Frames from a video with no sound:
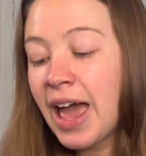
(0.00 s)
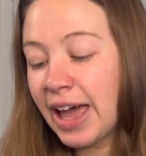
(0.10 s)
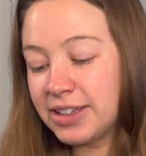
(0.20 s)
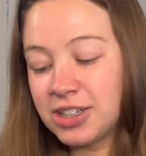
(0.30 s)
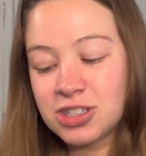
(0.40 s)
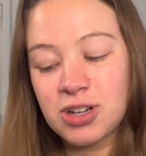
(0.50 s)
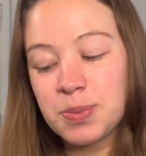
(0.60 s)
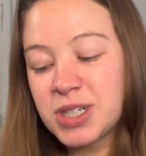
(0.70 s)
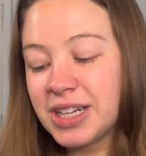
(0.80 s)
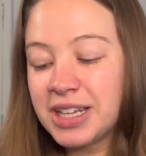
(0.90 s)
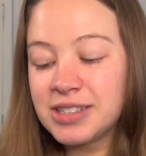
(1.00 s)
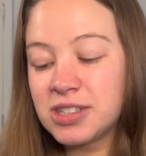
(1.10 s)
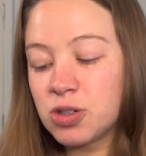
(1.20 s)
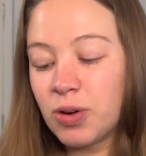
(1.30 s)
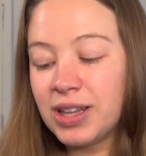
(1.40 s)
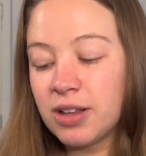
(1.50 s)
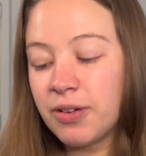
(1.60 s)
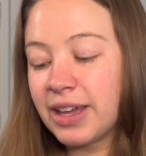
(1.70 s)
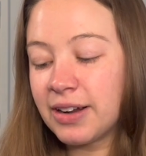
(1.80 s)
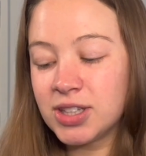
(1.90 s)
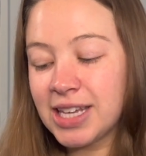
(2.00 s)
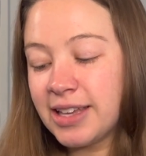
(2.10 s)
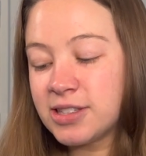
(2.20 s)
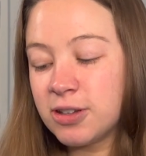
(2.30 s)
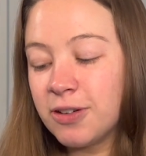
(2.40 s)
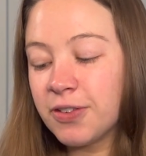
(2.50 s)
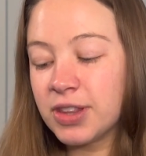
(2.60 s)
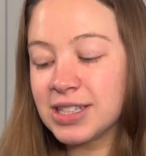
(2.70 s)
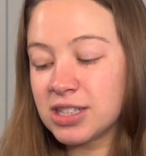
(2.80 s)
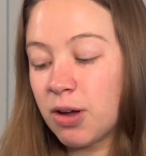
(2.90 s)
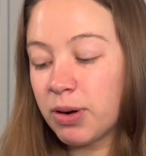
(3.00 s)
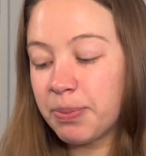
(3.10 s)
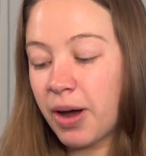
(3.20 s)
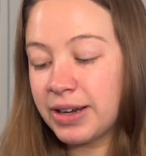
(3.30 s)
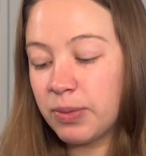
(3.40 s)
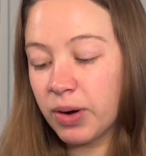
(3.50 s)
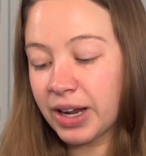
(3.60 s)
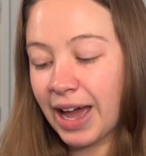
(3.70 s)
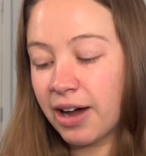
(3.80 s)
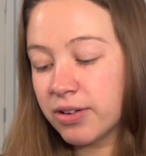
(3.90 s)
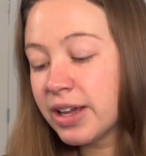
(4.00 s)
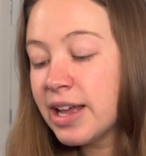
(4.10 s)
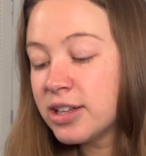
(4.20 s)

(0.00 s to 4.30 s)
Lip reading: And the description is join Logan on day 2 for this lower body workout.